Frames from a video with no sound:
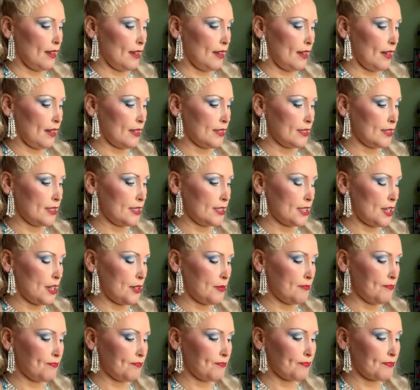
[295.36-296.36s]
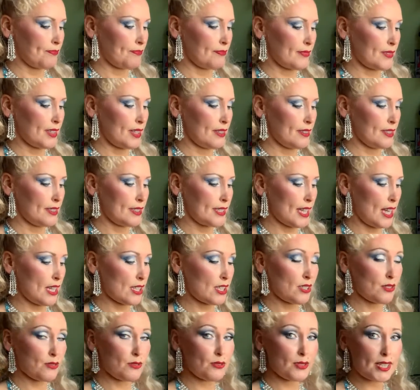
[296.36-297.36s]
And the
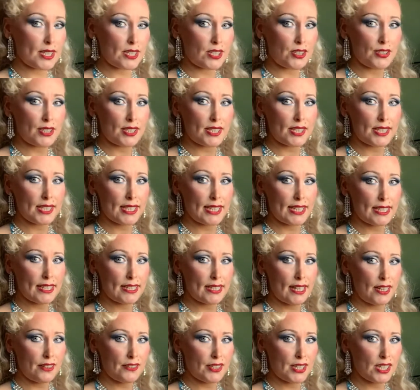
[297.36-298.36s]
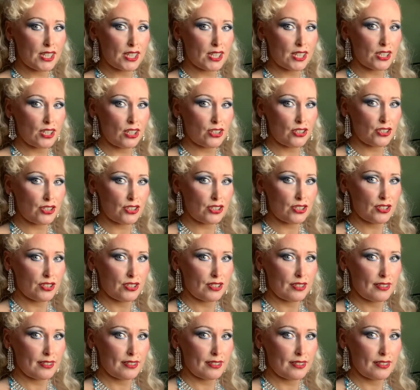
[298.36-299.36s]
tassels, as you can see, they're in such
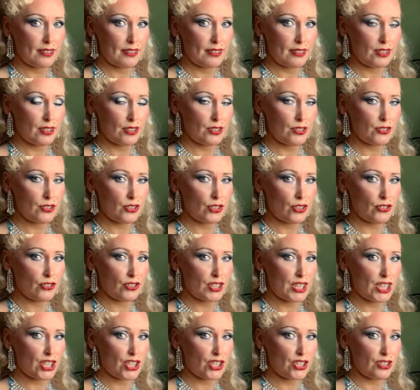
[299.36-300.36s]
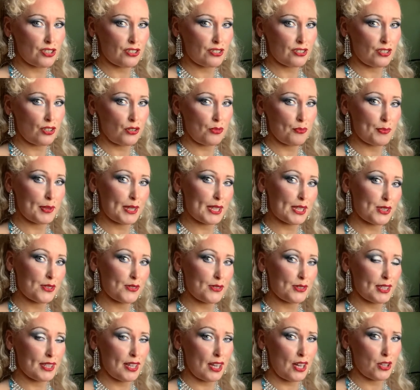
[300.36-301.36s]
good condition compared
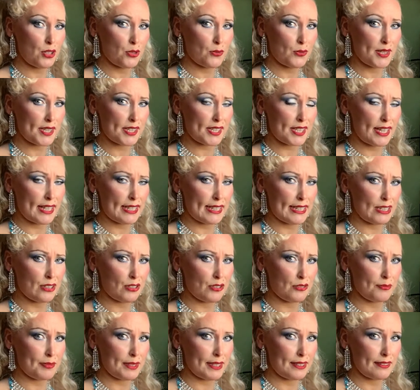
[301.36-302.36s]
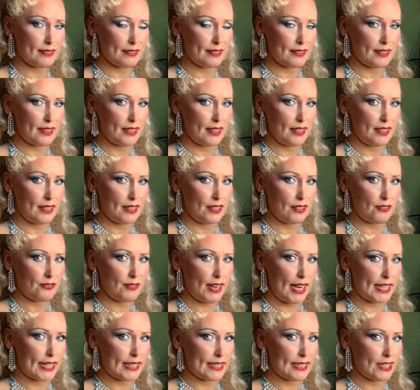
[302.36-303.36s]
to the other ones. Are a little bit
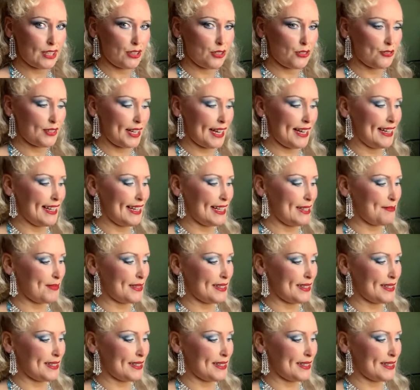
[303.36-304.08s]
raggedy already,